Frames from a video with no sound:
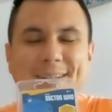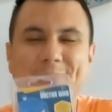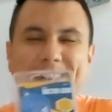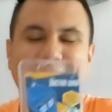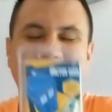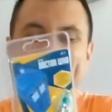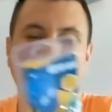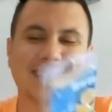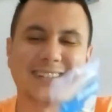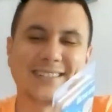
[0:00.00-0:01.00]
something like
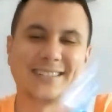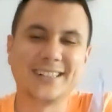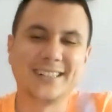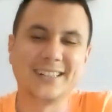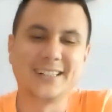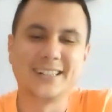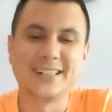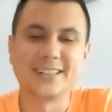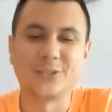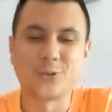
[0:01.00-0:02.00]
that.
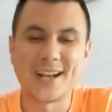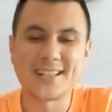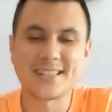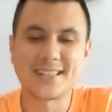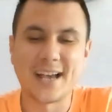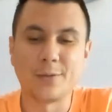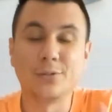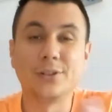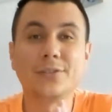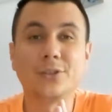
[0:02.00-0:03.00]
The rest I
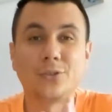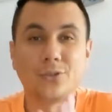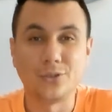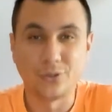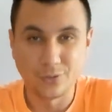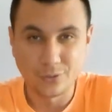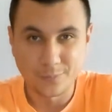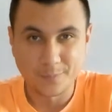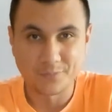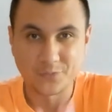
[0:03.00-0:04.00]
will leave it to you.
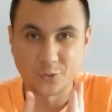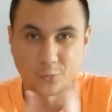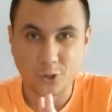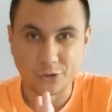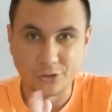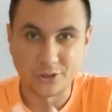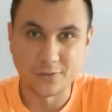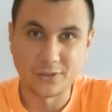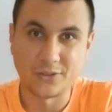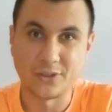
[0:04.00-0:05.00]
To watch T
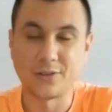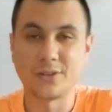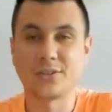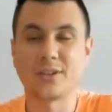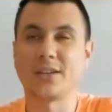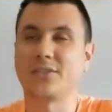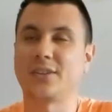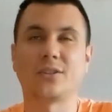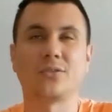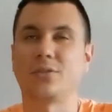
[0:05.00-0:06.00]
V series, I
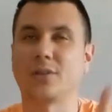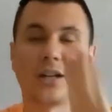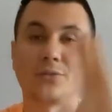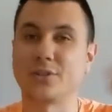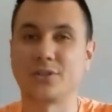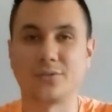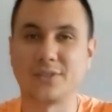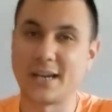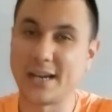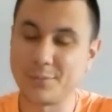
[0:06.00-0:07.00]
said to you hundreds of
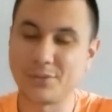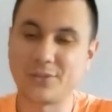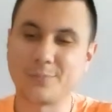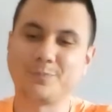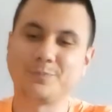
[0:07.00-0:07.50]
times,